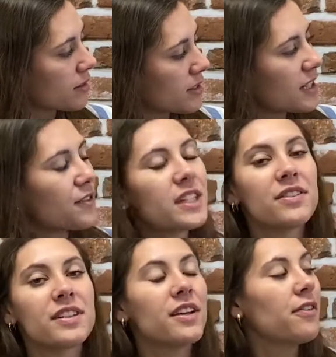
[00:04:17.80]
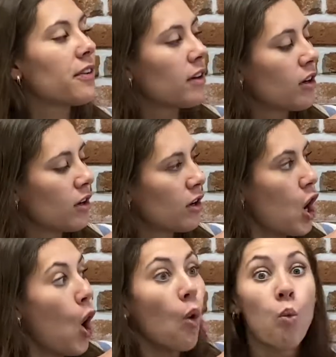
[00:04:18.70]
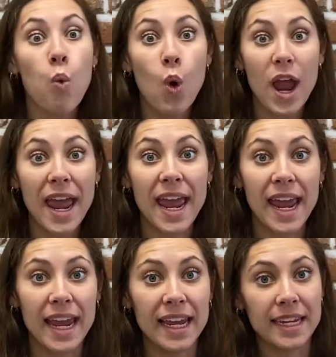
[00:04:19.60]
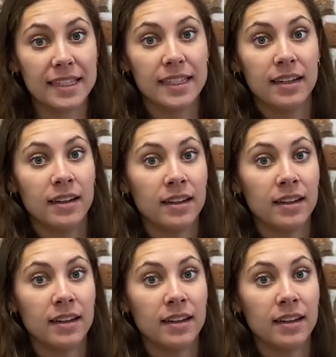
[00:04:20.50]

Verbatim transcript: Sniff, sniff, sniff. Wait.